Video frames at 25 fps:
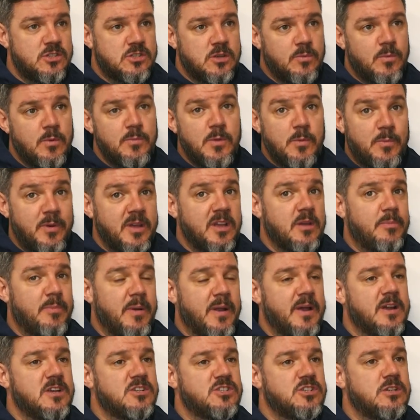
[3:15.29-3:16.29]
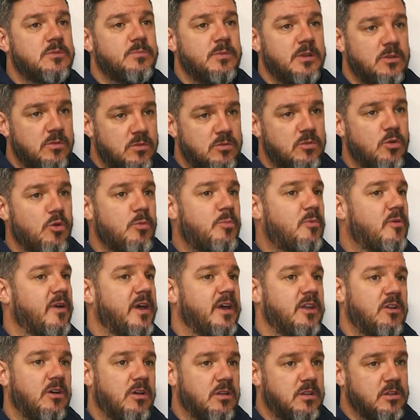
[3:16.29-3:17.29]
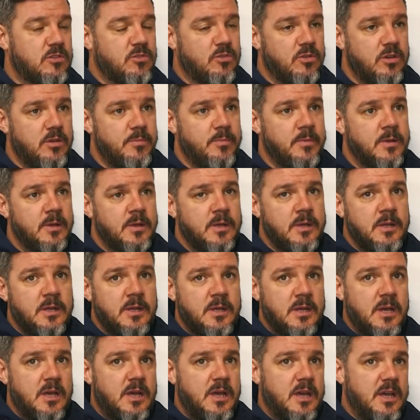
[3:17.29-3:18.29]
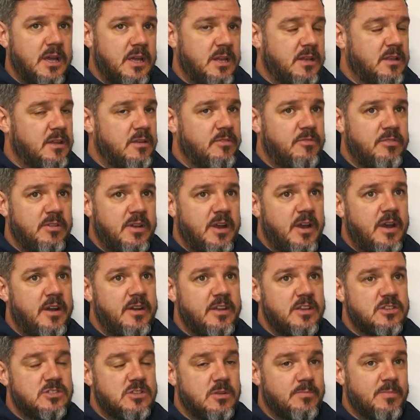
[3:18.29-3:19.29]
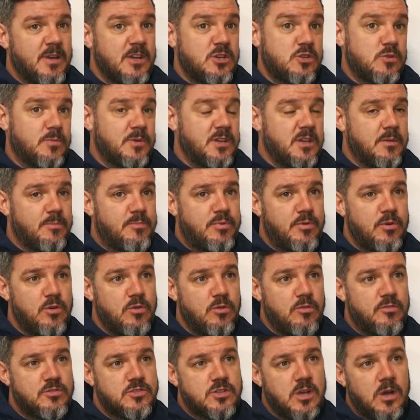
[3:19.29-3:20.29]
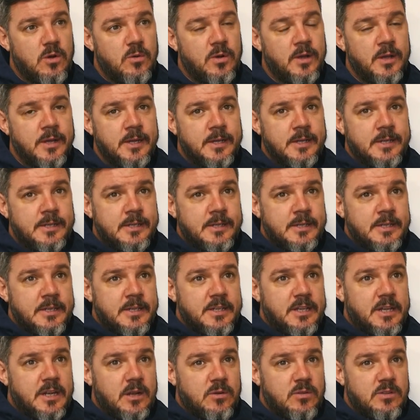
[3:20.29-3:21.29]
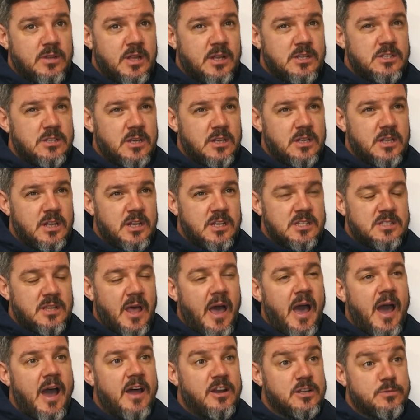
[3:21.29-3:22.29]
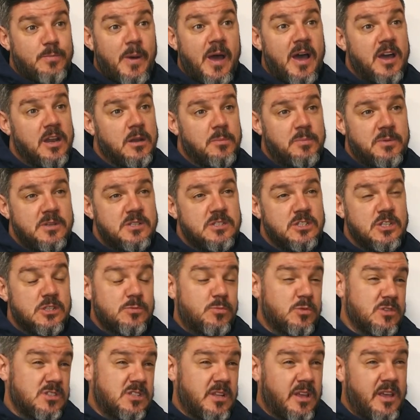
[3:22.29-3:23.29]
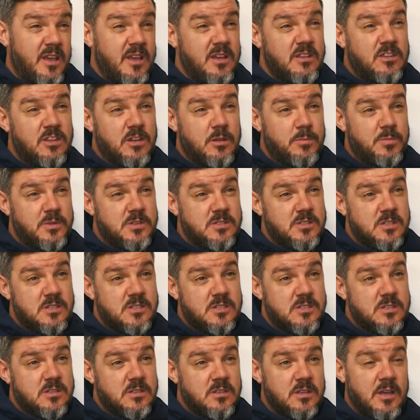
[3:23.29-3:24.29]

So when we bring the players in, we look to upgrade all the time in different areas and make sure we improve. So, you know, that's the hardest part of the business, but it's the key to the business.